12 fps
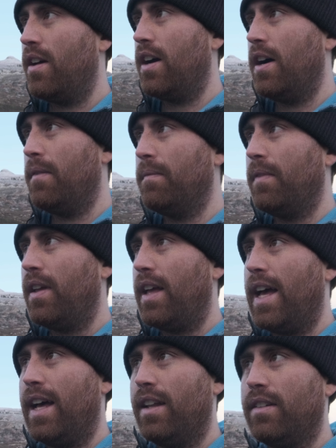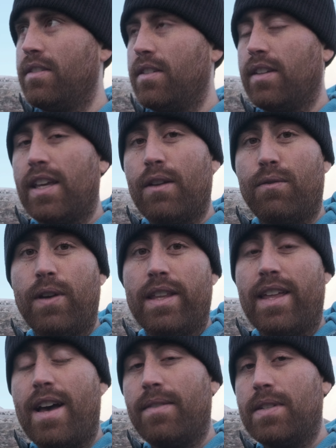and Kentfaith
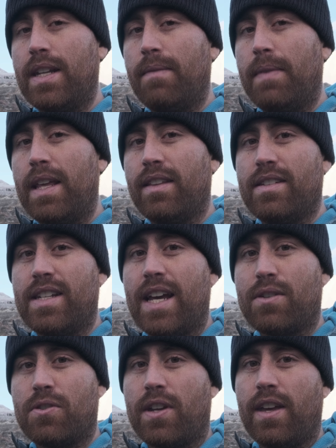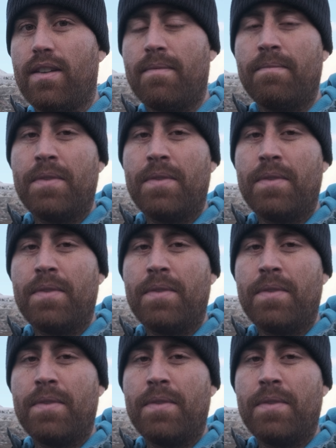have sent me this extra kit,